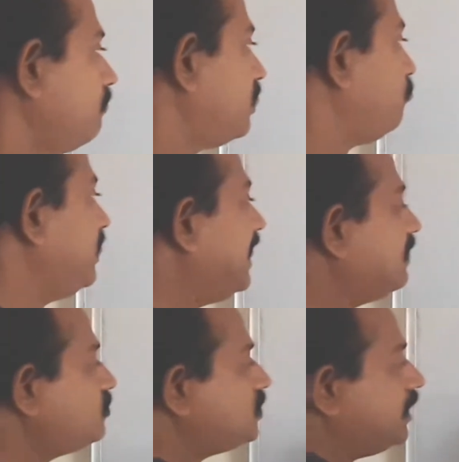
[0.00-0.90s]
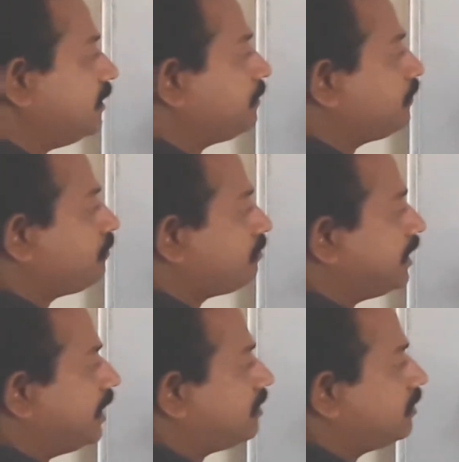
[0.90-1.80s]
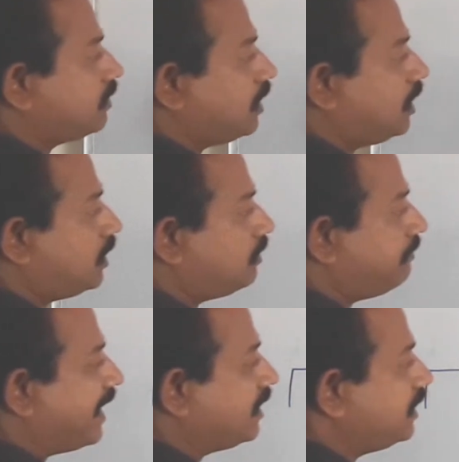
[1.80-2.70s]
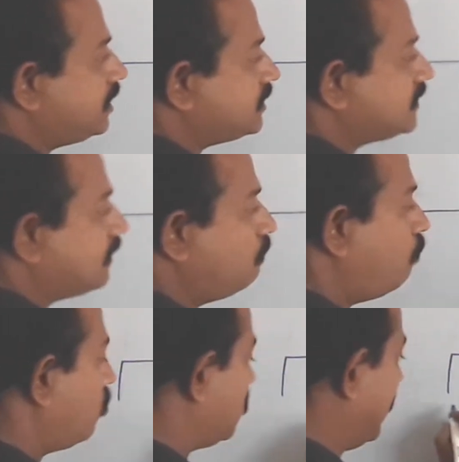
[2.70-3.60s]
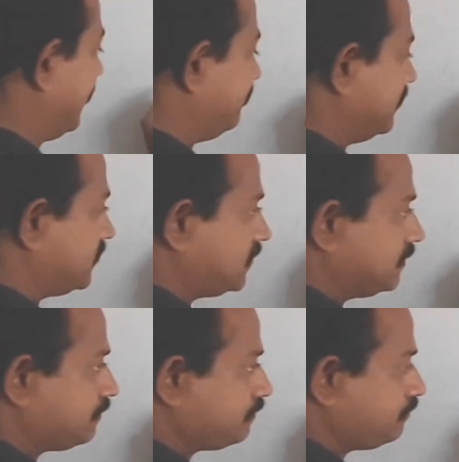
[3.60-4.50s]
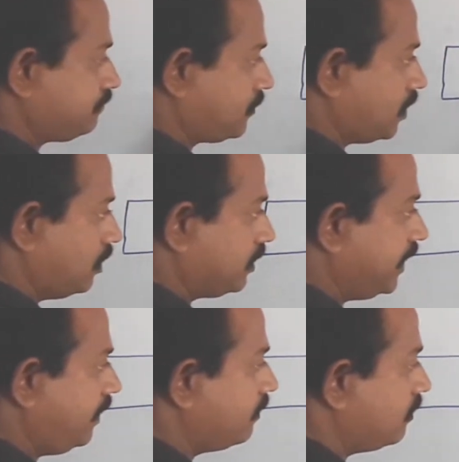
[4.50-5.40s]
but we have seen that a magnet is somewhat like this, okay.